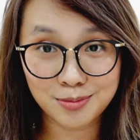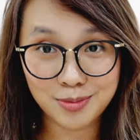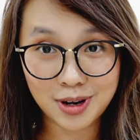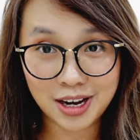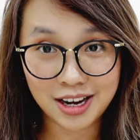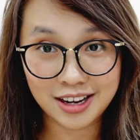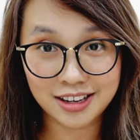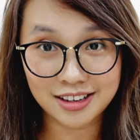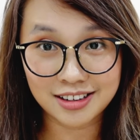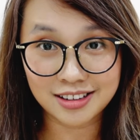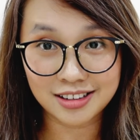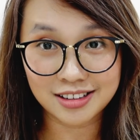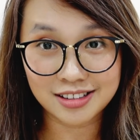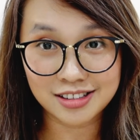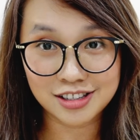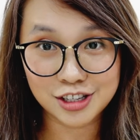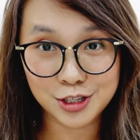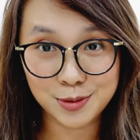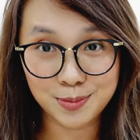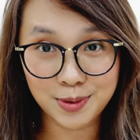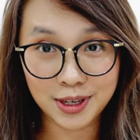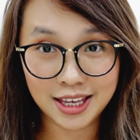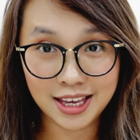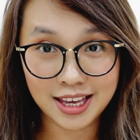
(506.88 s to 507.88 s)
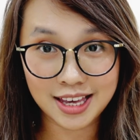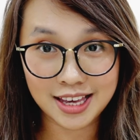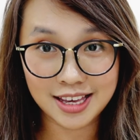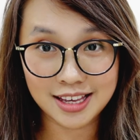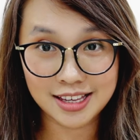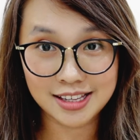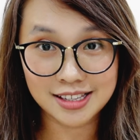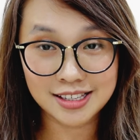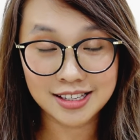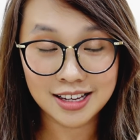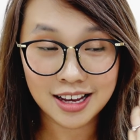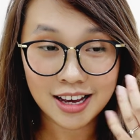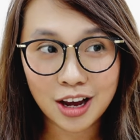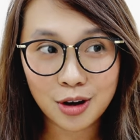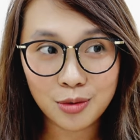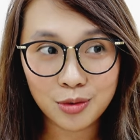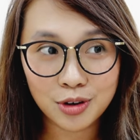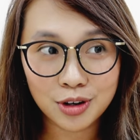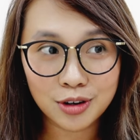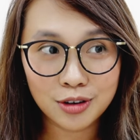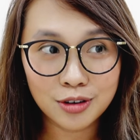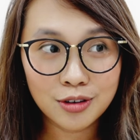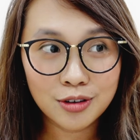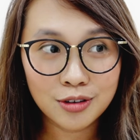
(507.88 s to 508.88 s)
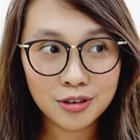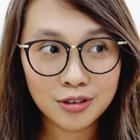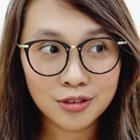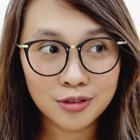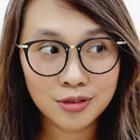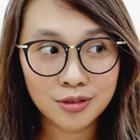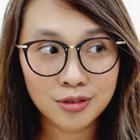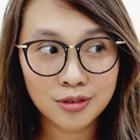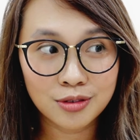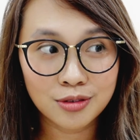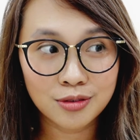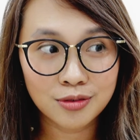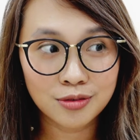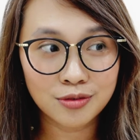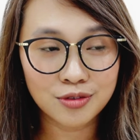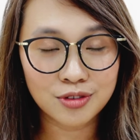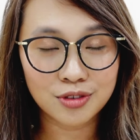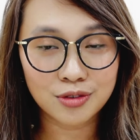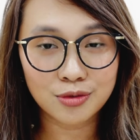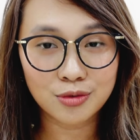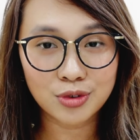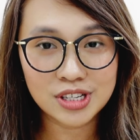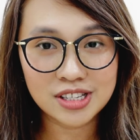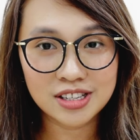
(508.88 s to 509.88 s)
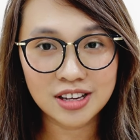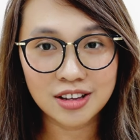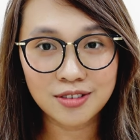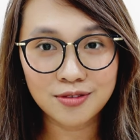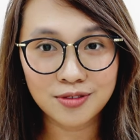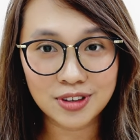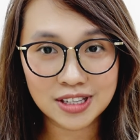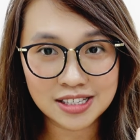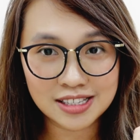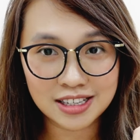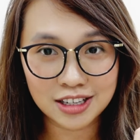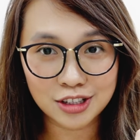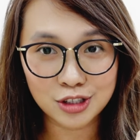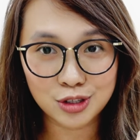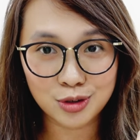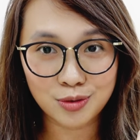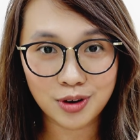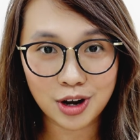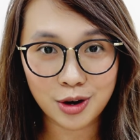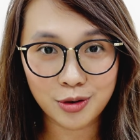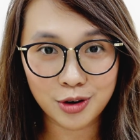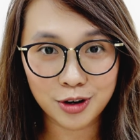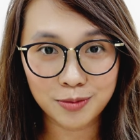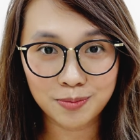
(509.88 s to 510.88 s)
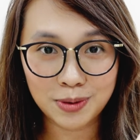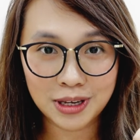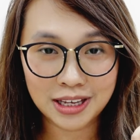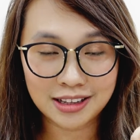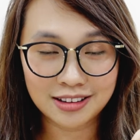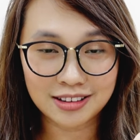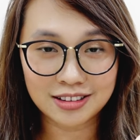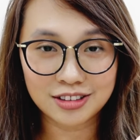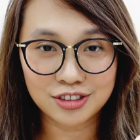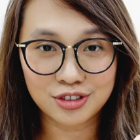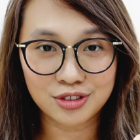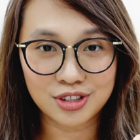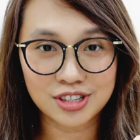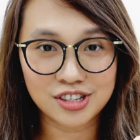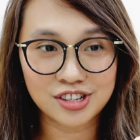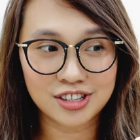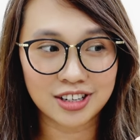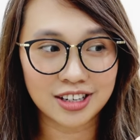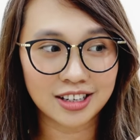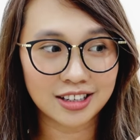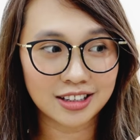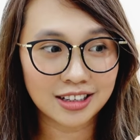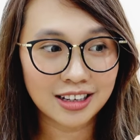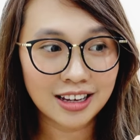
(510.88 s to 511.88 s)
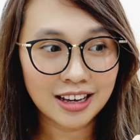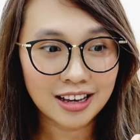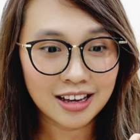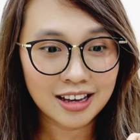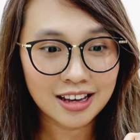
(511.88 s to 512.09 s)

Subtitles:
to buy this is because our recent visit to our pediatrician,